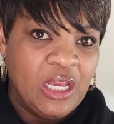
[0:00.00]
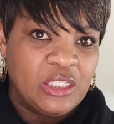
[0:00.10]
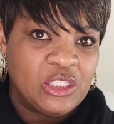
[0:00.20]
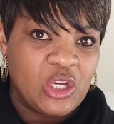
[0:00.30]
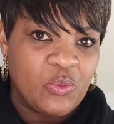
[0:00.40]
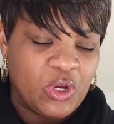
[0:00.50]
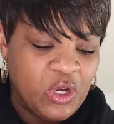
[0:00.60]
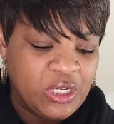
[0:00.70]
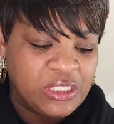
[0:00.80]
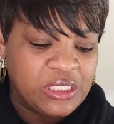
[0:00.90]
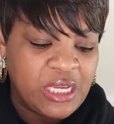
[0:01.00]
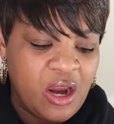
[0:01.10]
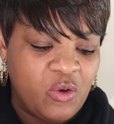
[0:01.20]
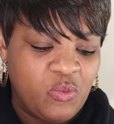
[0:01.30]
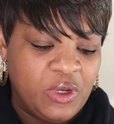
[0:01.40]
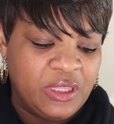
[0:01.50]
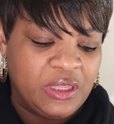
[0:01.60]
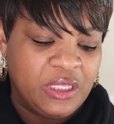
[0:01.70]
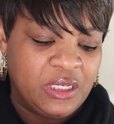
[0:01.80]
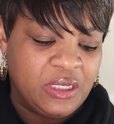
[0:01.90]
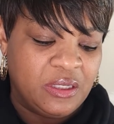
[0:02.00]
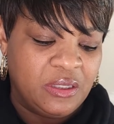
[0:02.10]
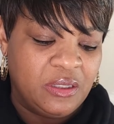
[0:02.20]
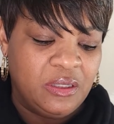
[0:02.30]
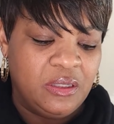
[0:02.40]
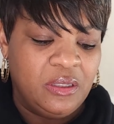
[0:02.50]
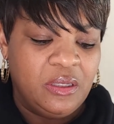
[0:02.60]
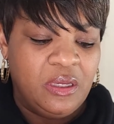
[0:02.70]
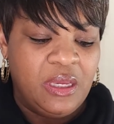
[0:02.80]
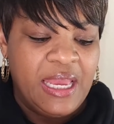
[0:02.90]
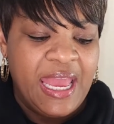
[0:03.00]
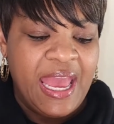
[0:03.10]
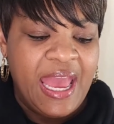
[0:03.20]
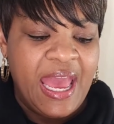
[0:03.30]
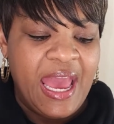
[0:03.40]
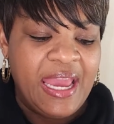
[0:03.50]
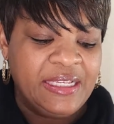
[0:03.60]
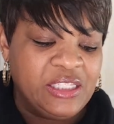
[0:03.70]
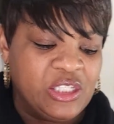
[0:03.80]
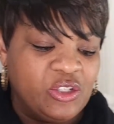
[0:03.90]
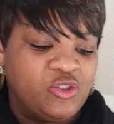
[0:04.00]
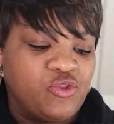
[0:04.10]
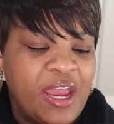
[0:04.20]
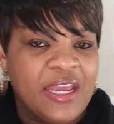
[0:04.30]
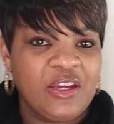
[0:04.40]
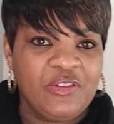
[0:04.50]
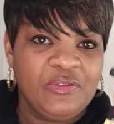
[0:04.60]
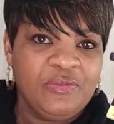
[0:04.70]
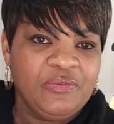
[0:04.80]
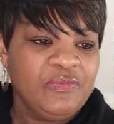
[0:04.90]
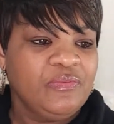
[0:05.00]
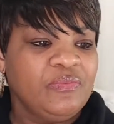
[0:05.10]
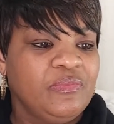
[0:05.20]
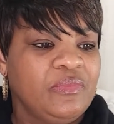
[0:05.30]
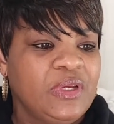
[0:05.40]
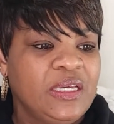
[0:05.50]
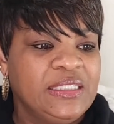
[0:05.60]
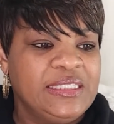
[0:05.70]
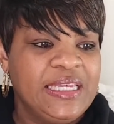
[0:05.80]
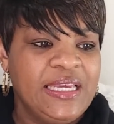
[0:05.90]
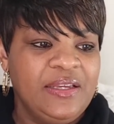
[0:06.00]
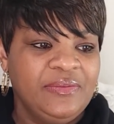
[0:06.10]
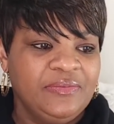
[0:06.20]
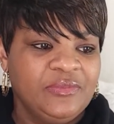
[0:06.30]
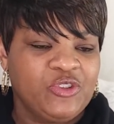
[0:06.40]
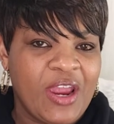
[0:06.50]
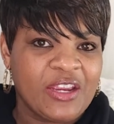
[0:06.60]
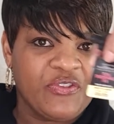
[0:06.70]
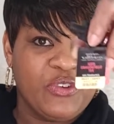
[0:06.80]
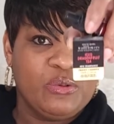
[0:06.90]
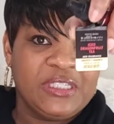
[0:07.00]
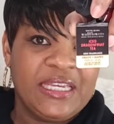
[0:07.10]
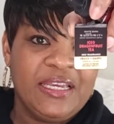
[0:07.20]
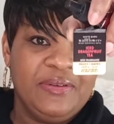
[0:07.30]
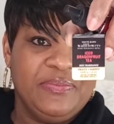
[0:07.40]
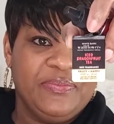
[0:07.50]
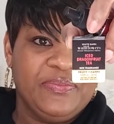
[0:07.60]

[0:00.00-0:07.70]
So we're going to start with the iced dragon tea, Dragonfruit Tea.